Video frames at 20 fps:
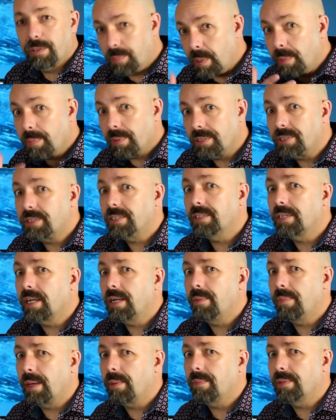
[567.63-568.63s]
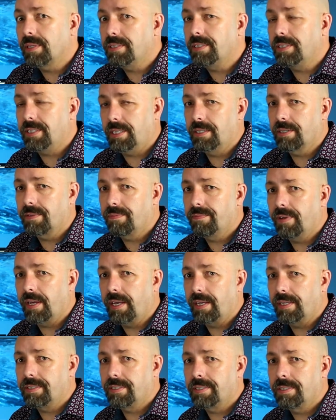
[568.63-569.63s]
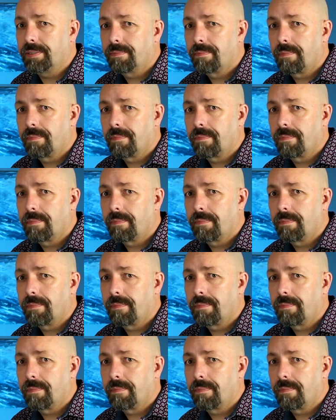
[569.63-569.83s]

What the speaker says: People are still going to be able to see your face.